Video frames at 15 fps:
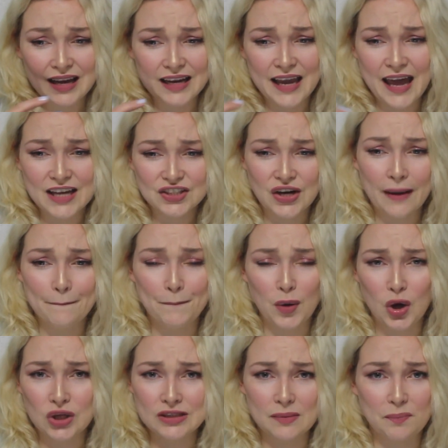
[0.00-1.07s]
catch like
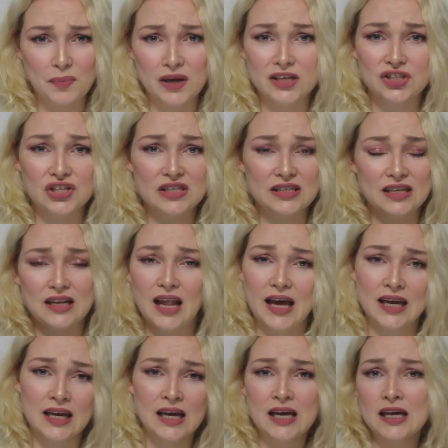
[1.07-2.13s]
birds and pigeons and
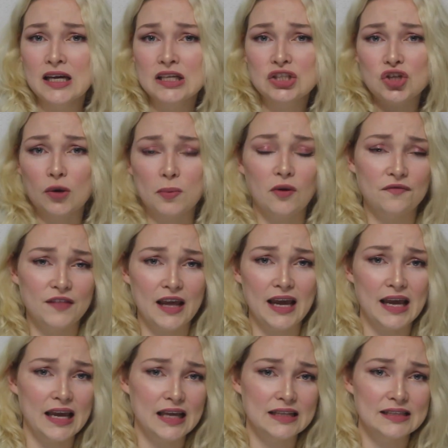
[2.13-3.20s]
like chop off their
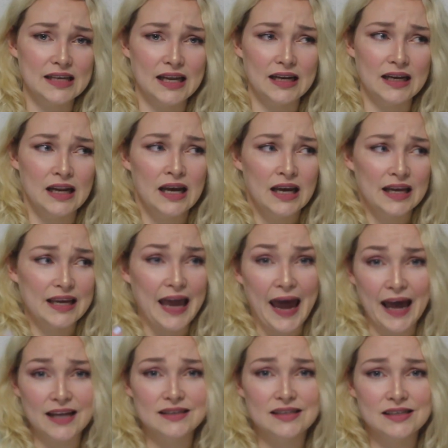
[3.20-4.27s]
heads, and
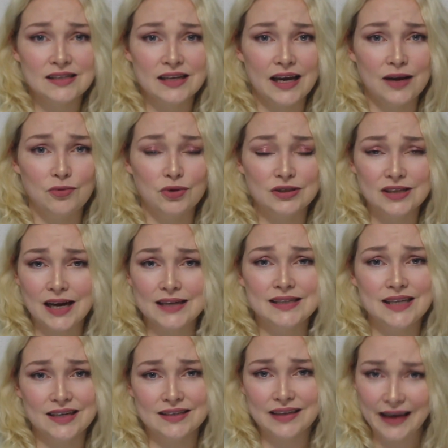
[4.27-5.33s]
cats. He would
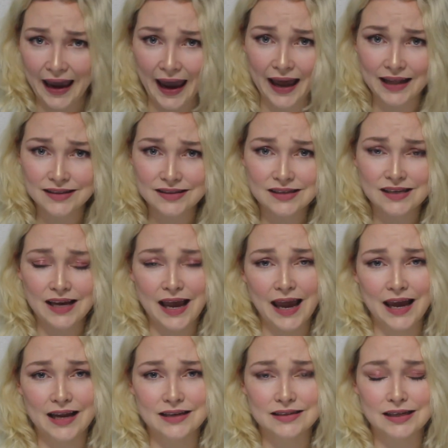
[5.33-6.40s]
dissect cats
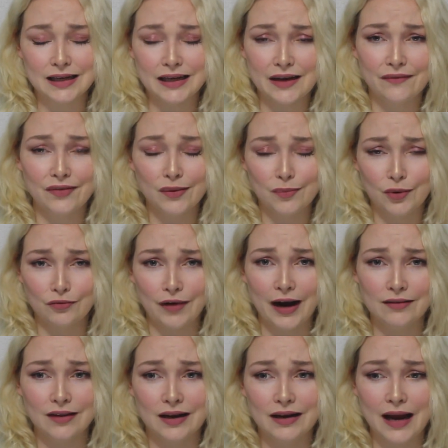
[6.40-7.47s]
and leave them
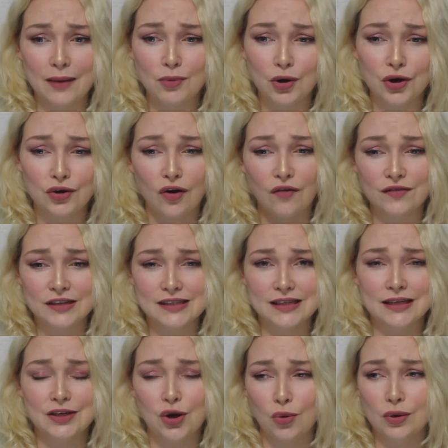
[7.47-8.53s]
around the neighborhood.
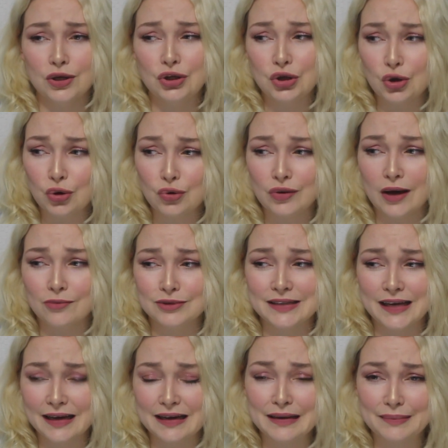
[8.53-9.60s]
Obviously no one knew that was
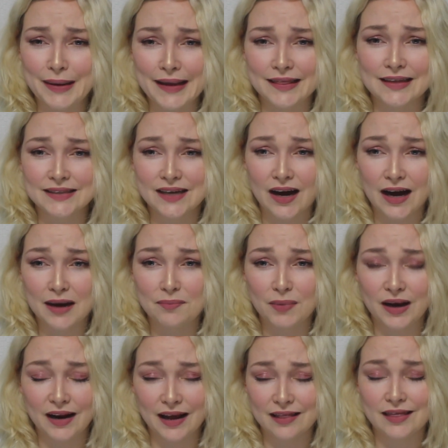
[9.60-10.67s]
him at the time,
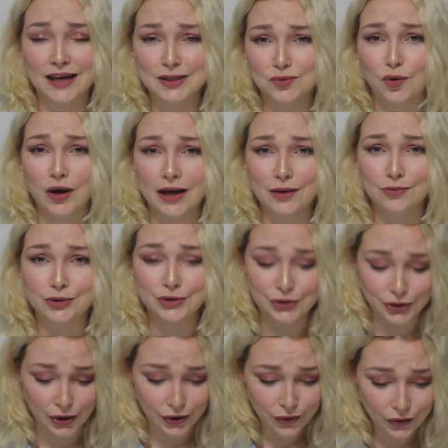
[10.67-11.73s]
but that's what he would
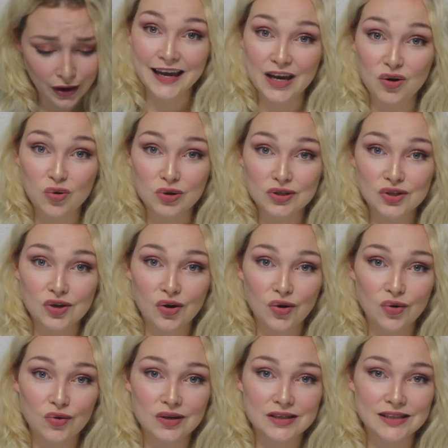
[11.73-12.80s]
do. He
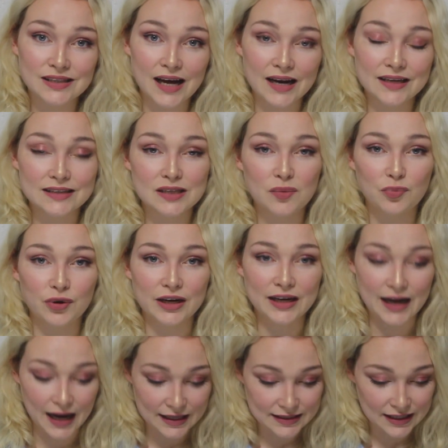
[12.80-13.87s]
also started to bring
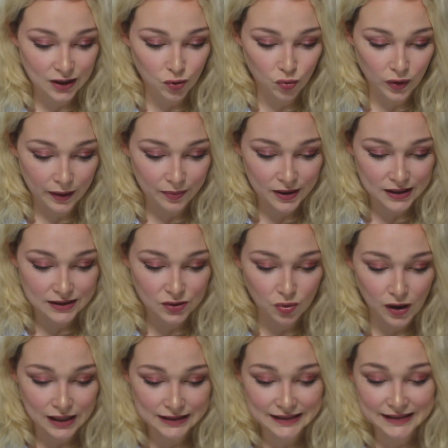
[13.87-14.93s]
cutting weapons
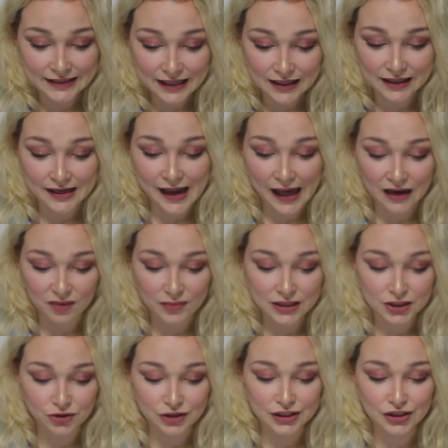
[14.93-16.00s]
while still in
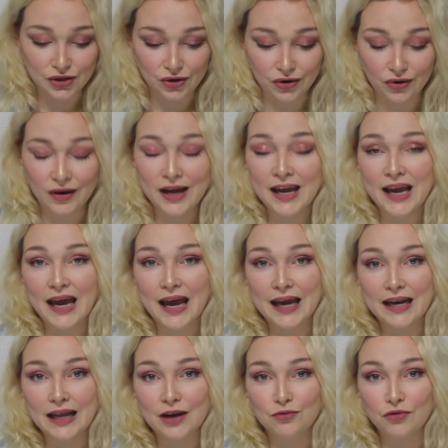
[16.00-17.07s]
elementary school,
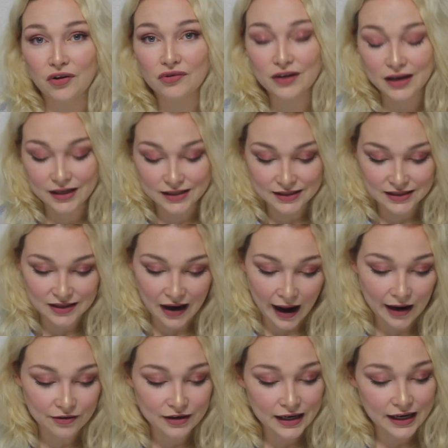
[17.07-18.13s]
and he wrote in his
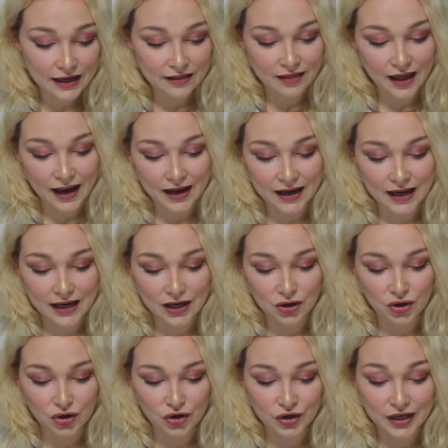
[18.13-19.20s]
diary that he
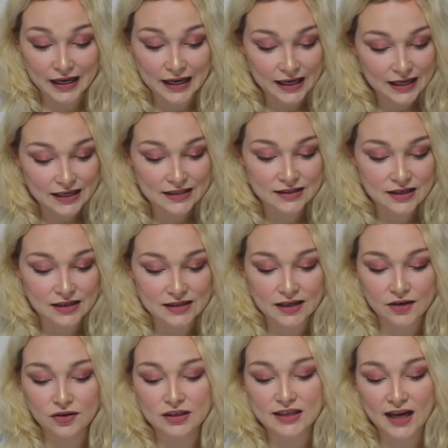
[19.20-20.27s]
could ease his
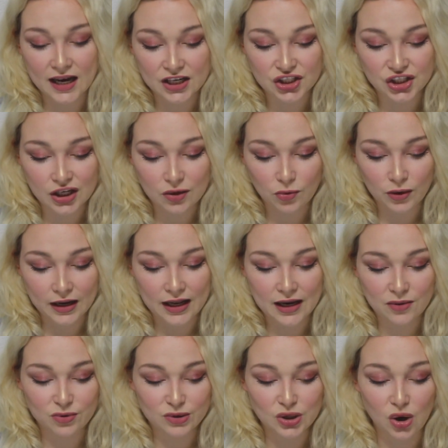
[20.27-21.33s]
irritation when
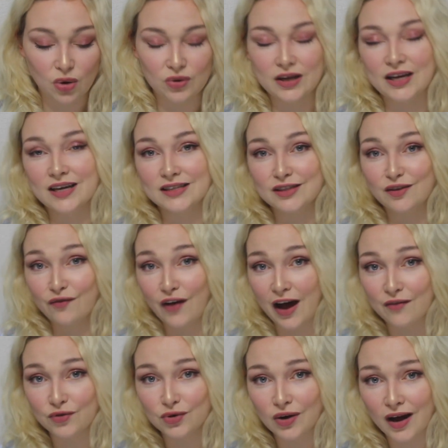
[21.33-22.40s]
he was holding a
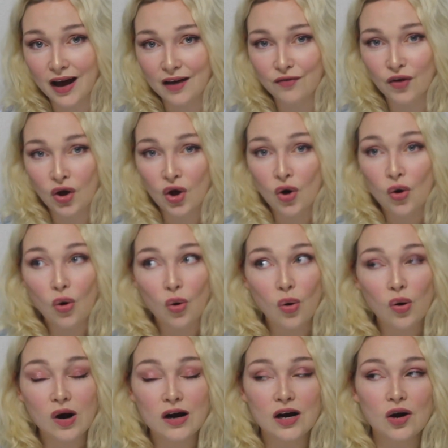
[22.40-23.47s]
survival knife,
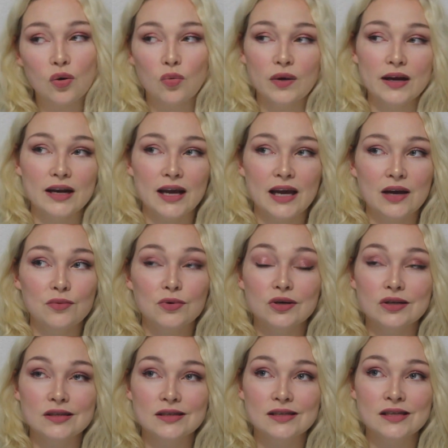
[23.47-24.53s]
or when he
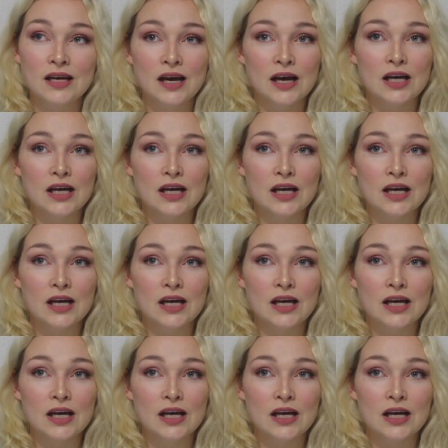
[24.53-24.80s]
was